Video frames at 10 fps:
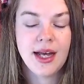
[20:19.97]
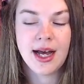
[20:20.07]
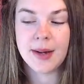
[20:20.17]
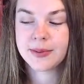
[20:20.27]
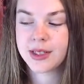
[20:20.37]

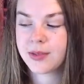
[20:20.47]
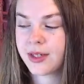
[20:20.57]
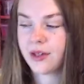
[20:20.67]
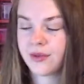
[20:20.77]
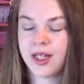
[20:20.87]
Because when
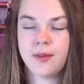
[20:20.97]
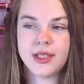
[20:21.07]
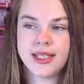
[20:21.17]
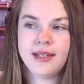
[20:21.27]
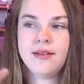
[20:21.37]
you're 3D
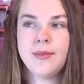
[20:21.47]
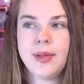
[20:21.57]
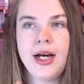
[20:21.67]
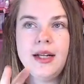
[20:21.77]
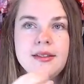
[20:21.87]
printing
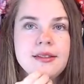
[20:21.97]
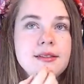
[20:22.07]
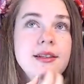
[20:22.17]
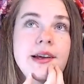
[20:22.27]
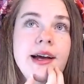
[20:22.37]

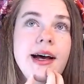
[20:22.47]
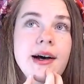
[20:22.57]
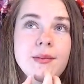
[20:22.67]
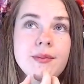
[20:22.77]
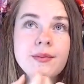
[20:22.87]
parts,
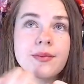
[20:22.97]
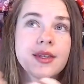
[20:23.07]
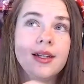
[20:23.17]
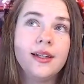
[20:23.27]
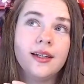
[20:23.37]
the
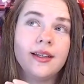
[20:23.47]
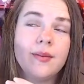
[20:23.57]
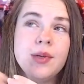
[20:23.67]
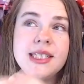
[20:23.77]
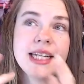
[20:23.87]

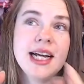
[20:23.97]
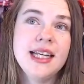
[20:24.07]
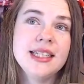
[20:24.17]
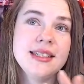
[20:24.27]
printer kind of